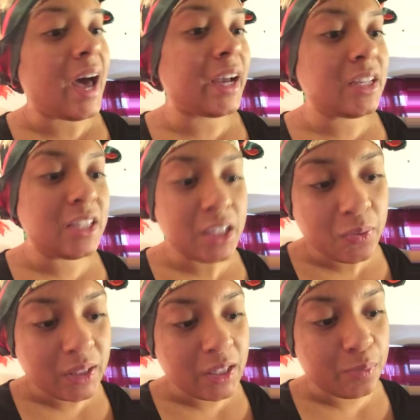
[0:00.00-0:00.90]
I
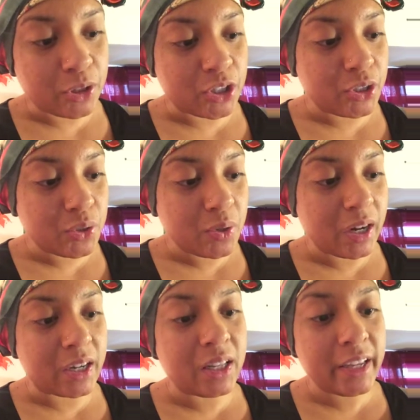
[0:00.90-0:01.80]
continually pursue
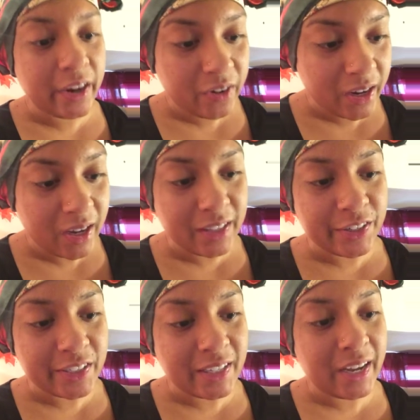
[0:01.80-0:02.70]
a clearer
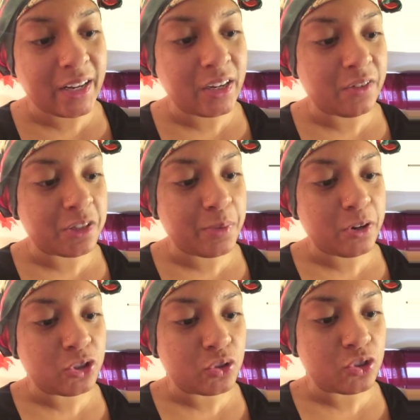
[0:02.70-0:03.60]
understanding of
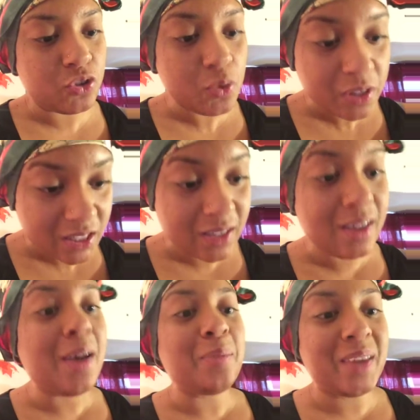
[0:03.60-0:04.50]
spiritual truths
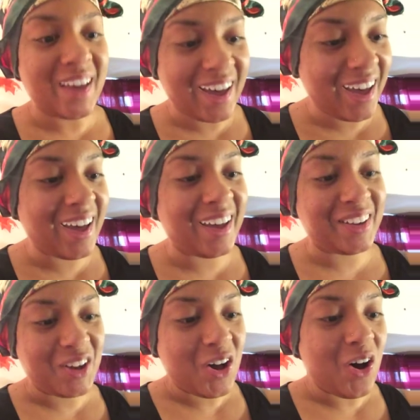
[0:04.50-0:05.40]

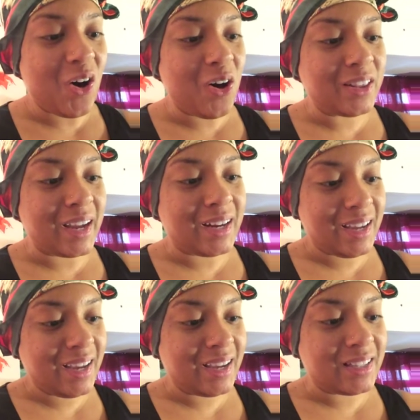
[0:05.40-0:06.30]
behind all that
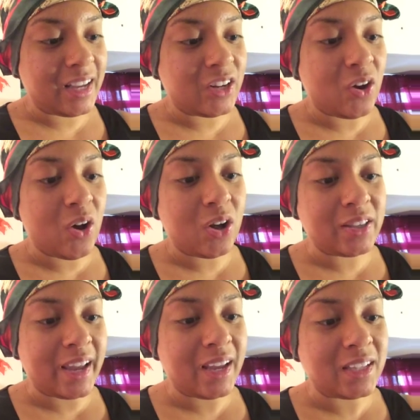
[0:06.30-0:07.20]
is and all
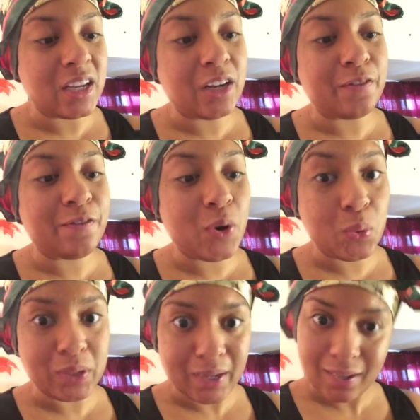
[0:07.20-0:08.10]
that is
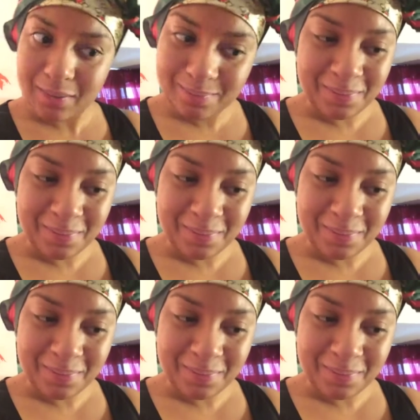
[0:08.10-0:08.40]
unfolding.